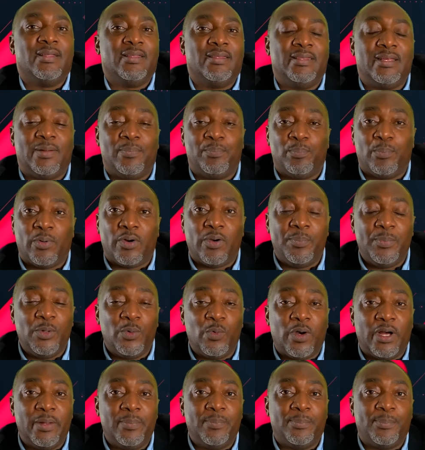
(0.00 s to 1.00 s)
that Bobby
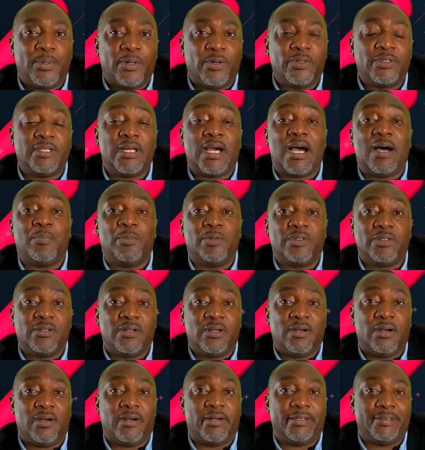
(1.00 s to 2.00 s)
Wine bought armored
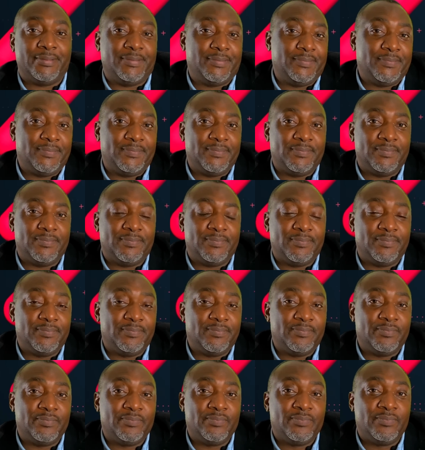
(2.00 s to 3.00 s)
car,
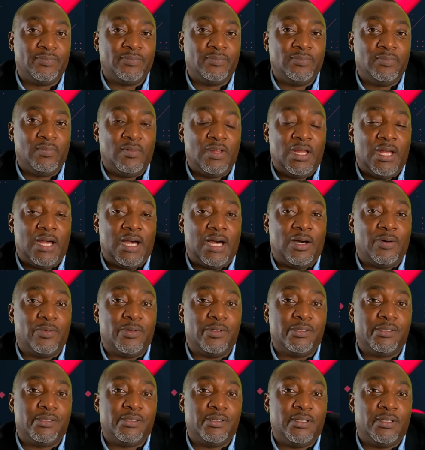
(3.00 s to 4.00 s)
I
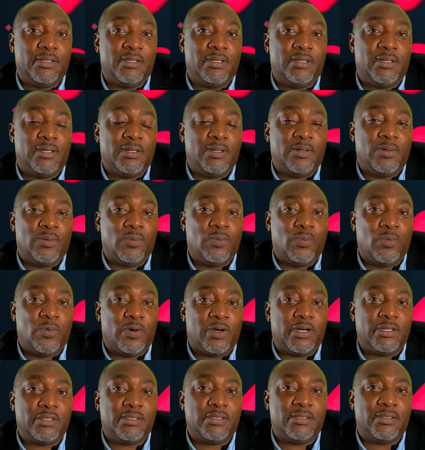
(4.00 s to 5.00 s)
was,
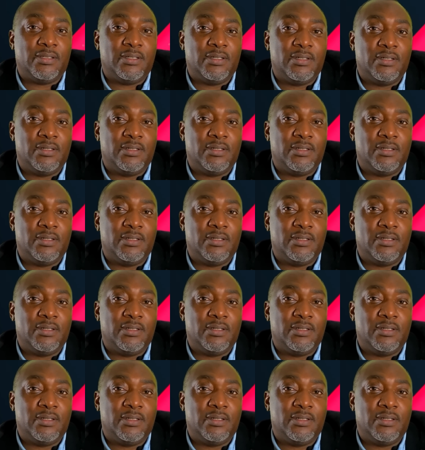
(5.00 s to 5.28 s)
what